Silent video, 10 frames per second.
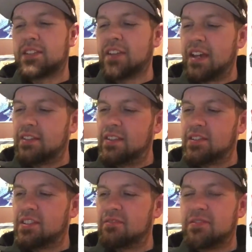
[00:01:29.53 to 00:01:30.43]
It's like
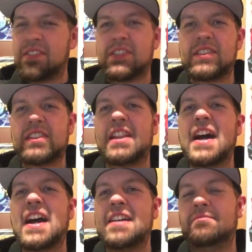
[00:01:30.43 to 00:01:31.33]
this
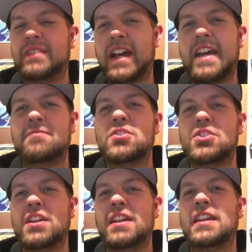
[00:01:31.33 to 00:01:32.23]
slime type
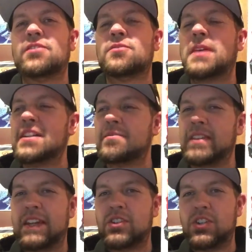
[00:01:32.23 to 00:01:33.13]
shit. And it reminds
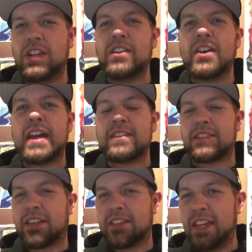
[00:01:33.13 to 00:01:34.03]
me of that shit you had
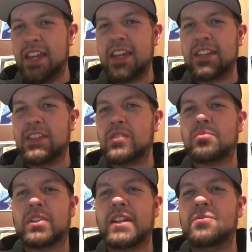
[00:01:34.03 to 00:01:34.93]
as a kid that you
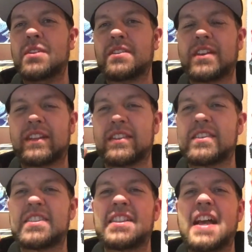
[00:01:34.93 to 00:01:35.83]
played with, like the
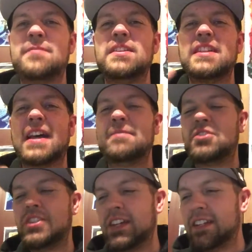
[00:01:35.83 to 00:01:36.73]
slimy type
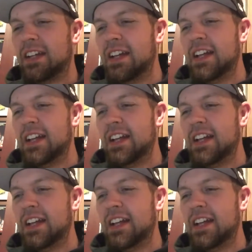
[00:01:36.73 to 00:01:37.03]
shit.